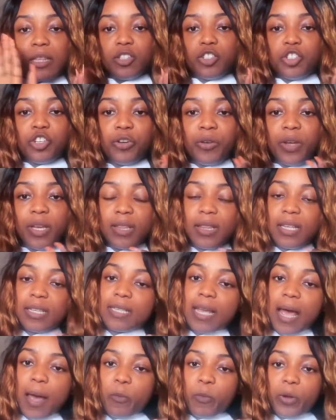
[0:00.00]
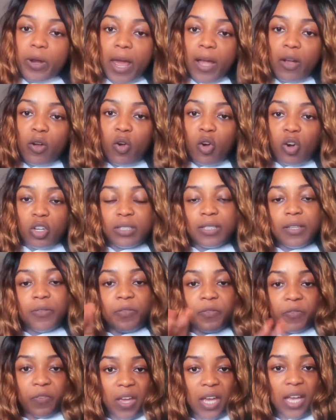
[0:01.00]
During the time when I got the
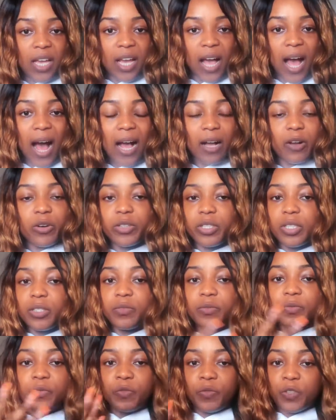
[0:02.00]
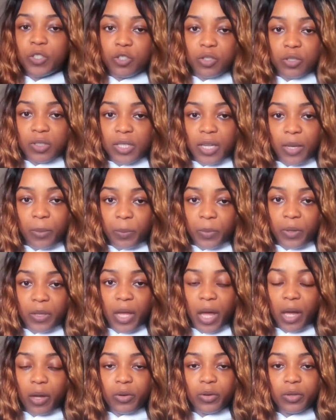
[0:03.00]
fake, I couldn't videotape it.
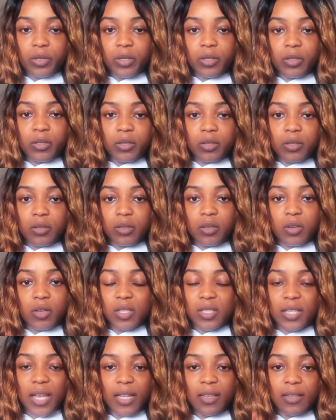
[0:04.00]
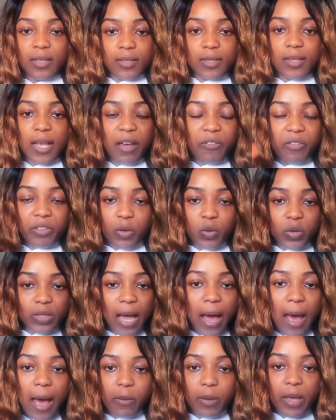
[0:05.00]
I couldn't, because like everything
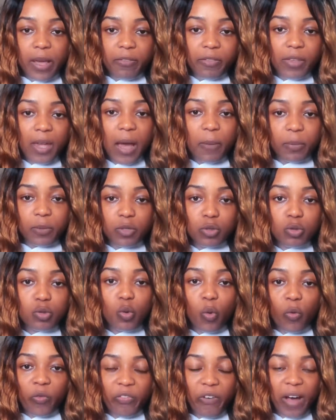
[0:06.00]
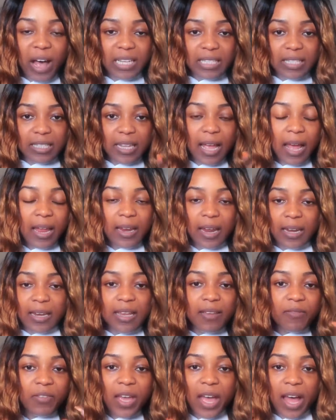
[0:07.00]
happened so fast and I
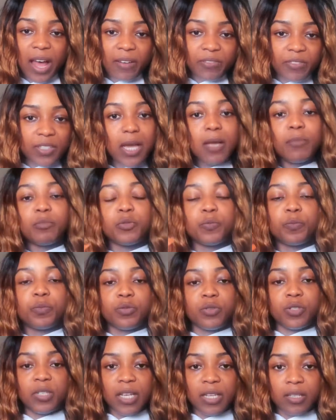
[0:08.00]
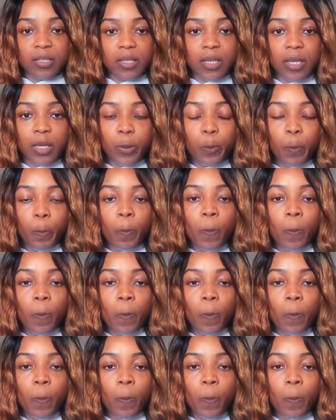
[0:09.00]
didn't even have time to process it.